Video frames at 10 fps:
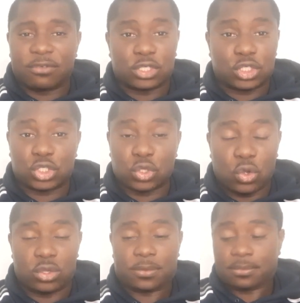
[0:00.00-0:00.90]
for
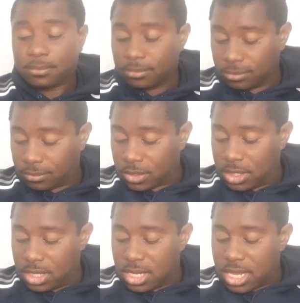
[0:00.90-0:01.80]
sure.
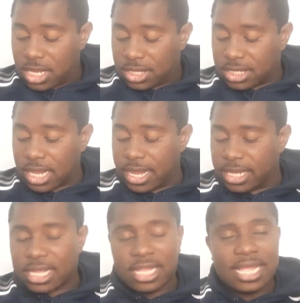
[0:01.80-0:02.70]

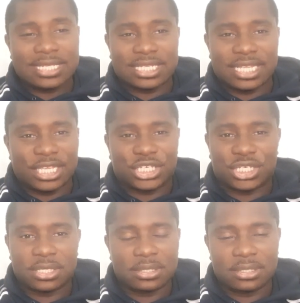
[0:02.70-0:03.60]
Say Kolasinac.